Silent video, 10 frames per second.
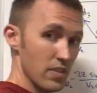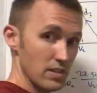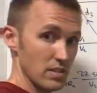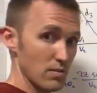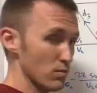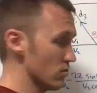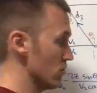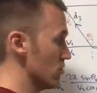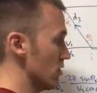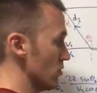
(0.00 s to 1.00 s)
that's equal
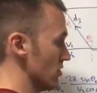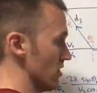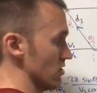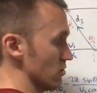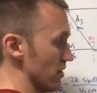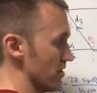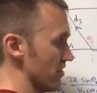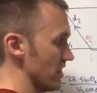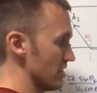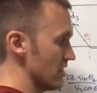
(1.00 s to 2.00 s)
to cosine squared of
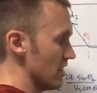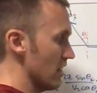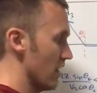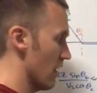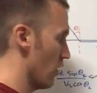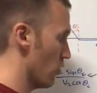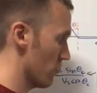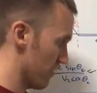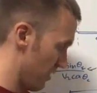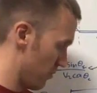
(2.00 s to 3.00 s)
theta c
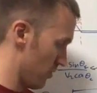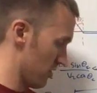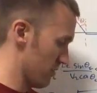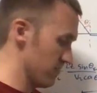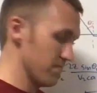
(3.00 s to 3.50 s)
over v1.